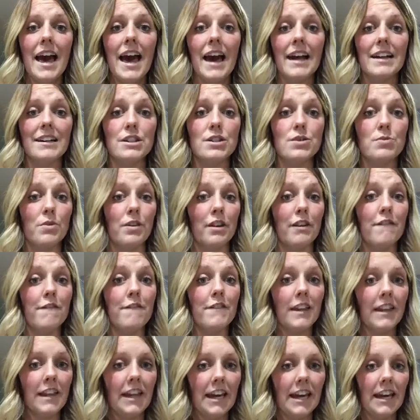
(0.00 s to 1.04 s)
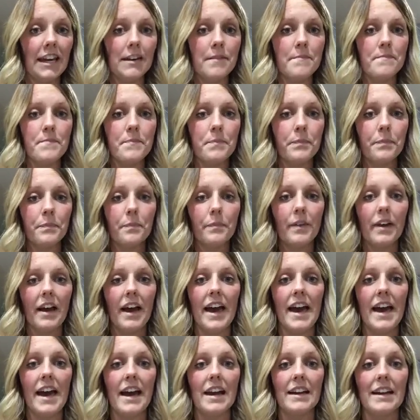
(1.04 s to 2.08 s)
and it's really filling
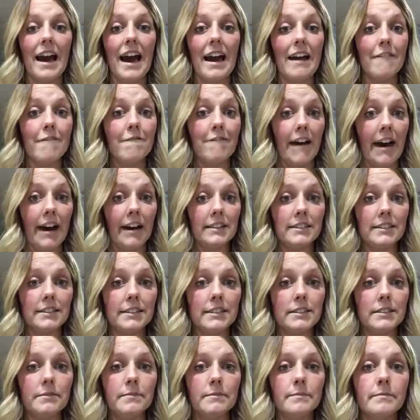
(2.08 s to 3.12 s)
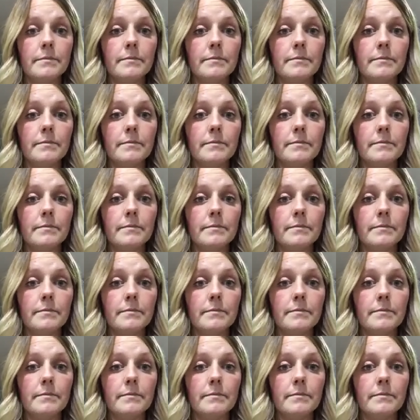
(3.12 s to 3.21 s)
and high in fats.